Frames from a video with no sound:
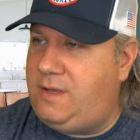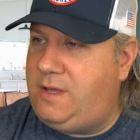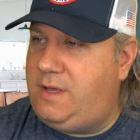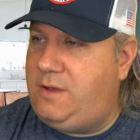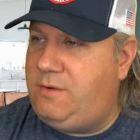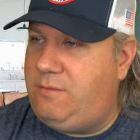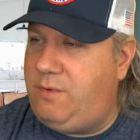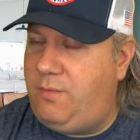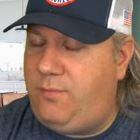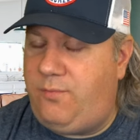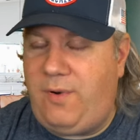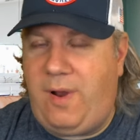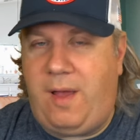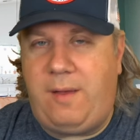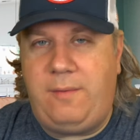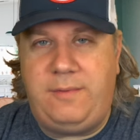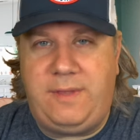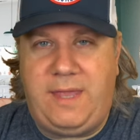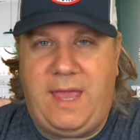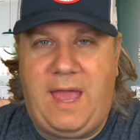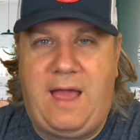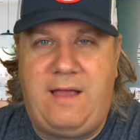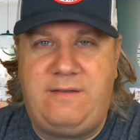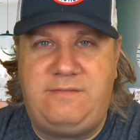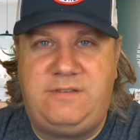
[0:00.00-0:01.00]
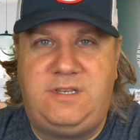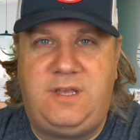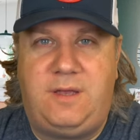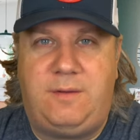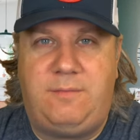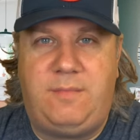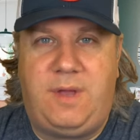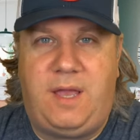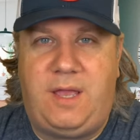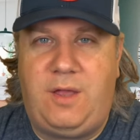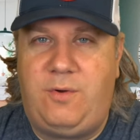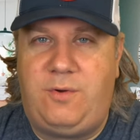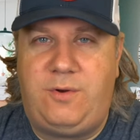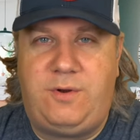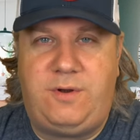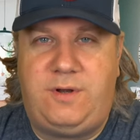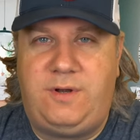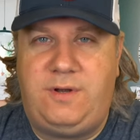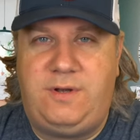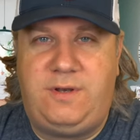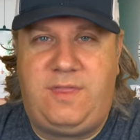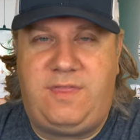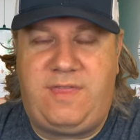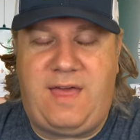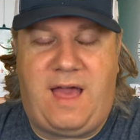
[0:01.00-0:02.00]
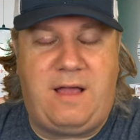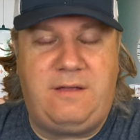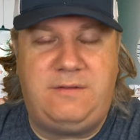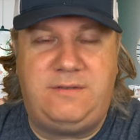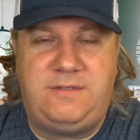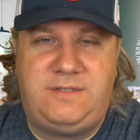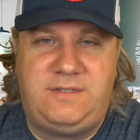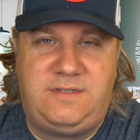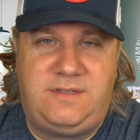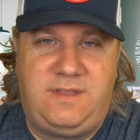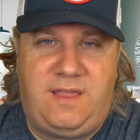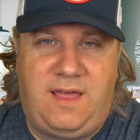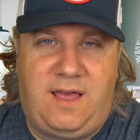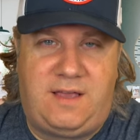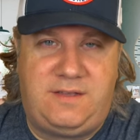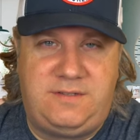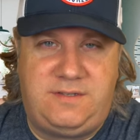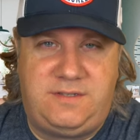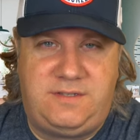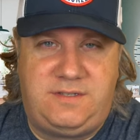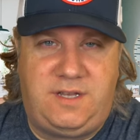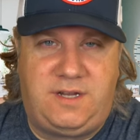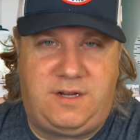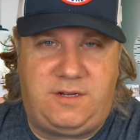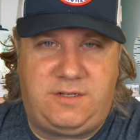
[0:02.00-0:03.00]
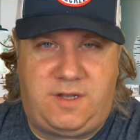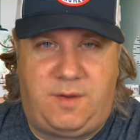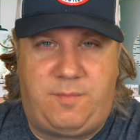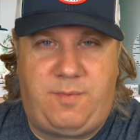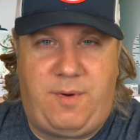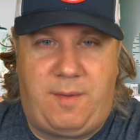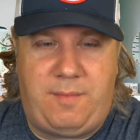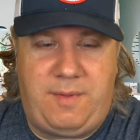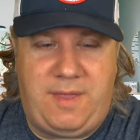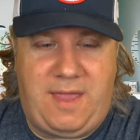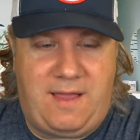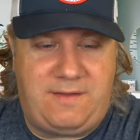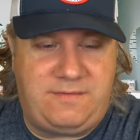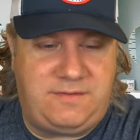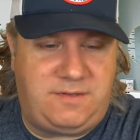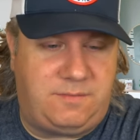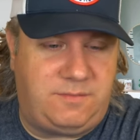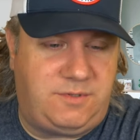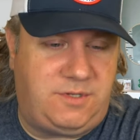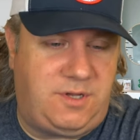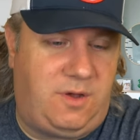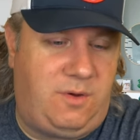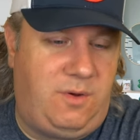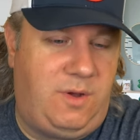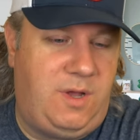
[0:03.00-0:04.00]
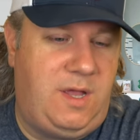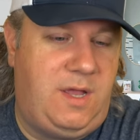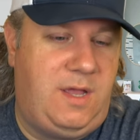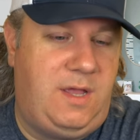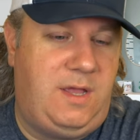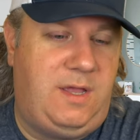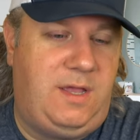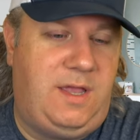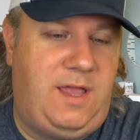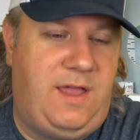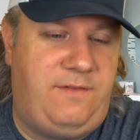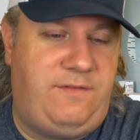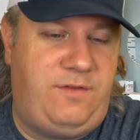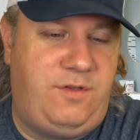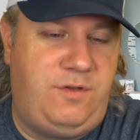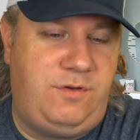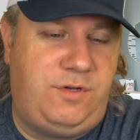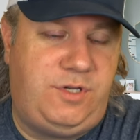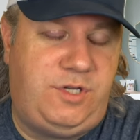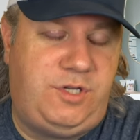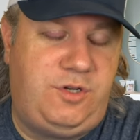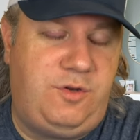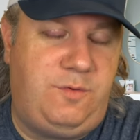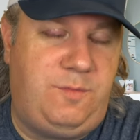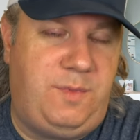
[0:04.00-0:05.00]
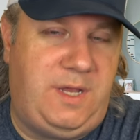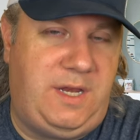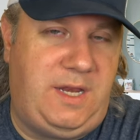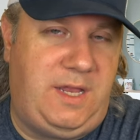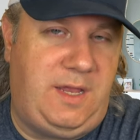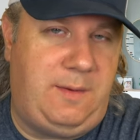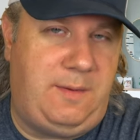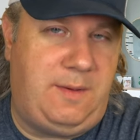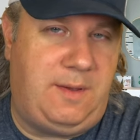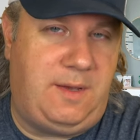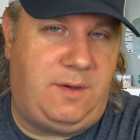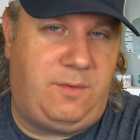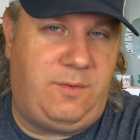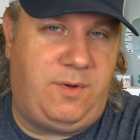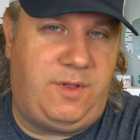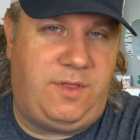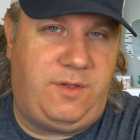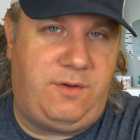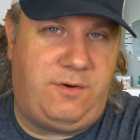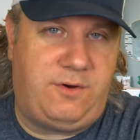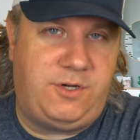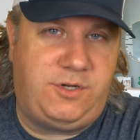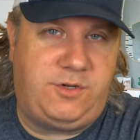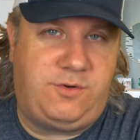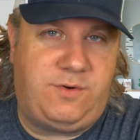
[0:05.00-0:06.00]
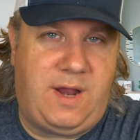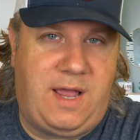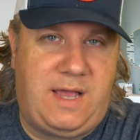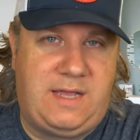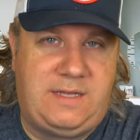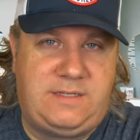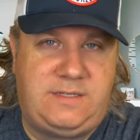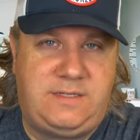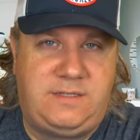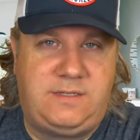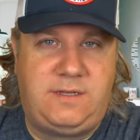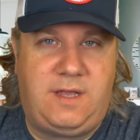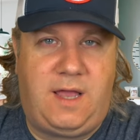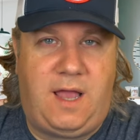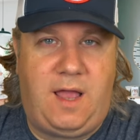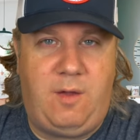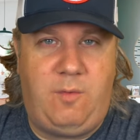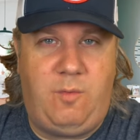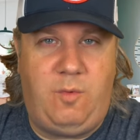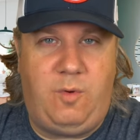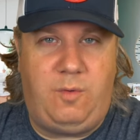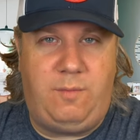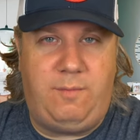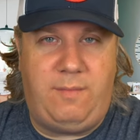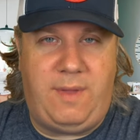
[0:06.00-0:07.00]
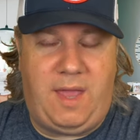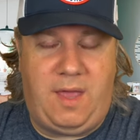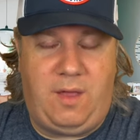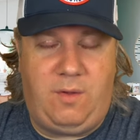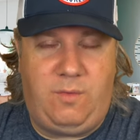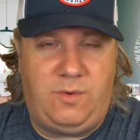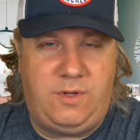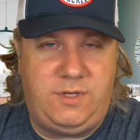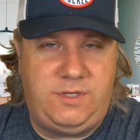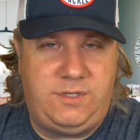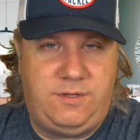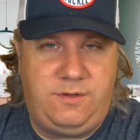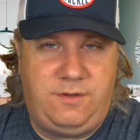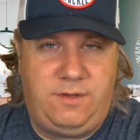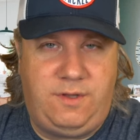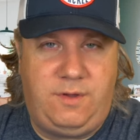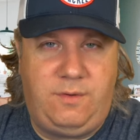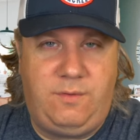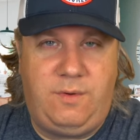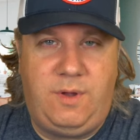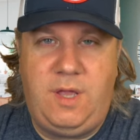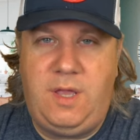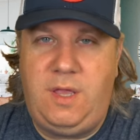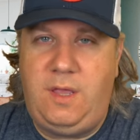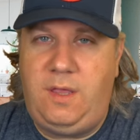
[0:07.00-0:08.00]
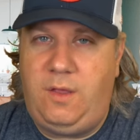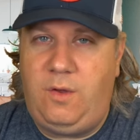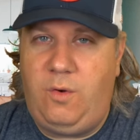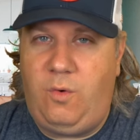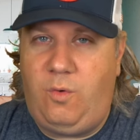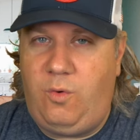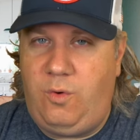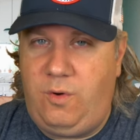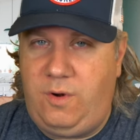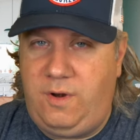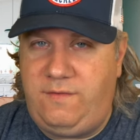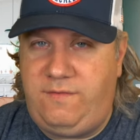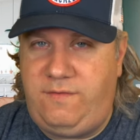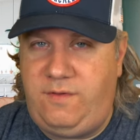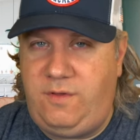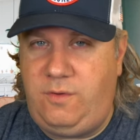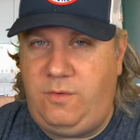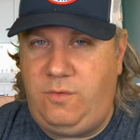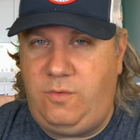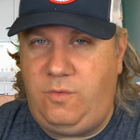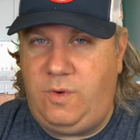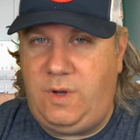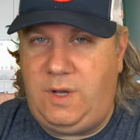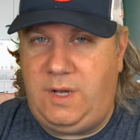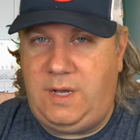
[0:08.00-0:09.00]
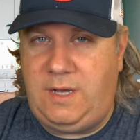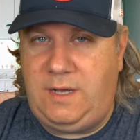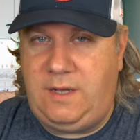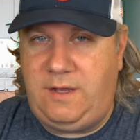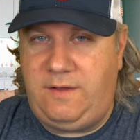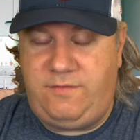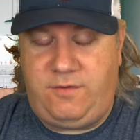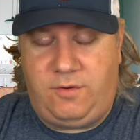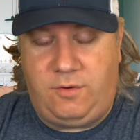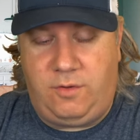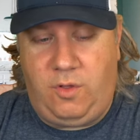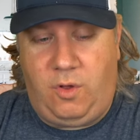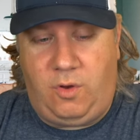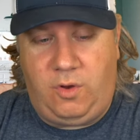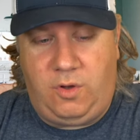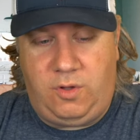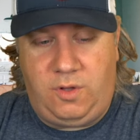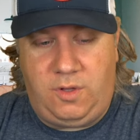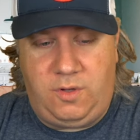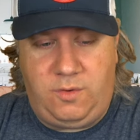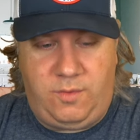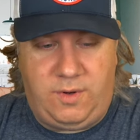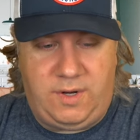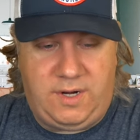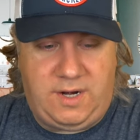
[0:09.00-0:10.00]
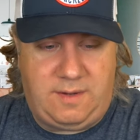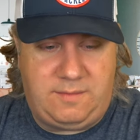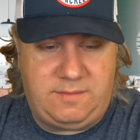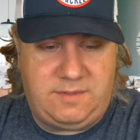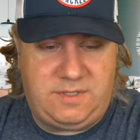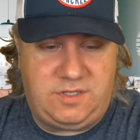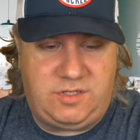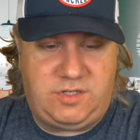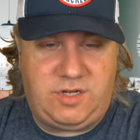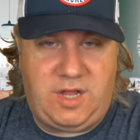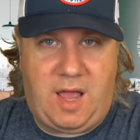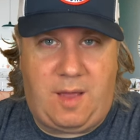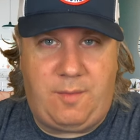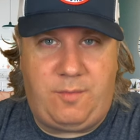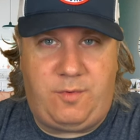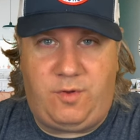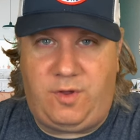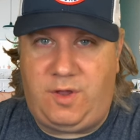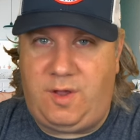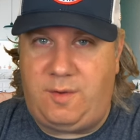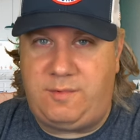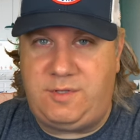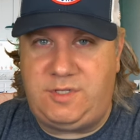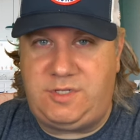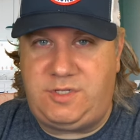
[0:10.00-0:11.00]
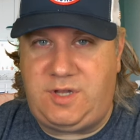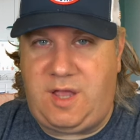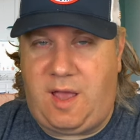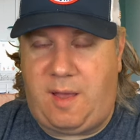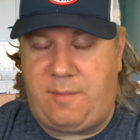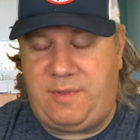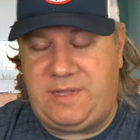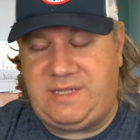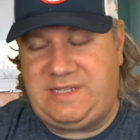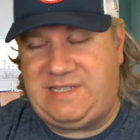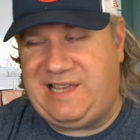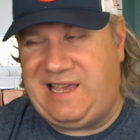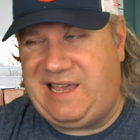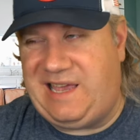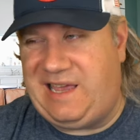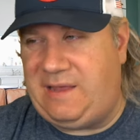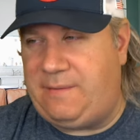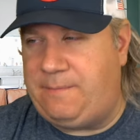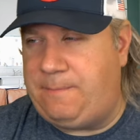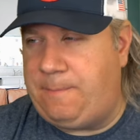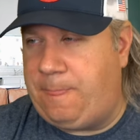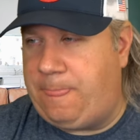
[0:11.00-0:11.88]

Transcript: we probably have some. I ordered thousands and thousands of stickers. I probably have some. So if you shoot me an email with your address, I will mail one to you. Or if, you, uh, if you're local and you want to come to the shop, you can come to the shop, let's say,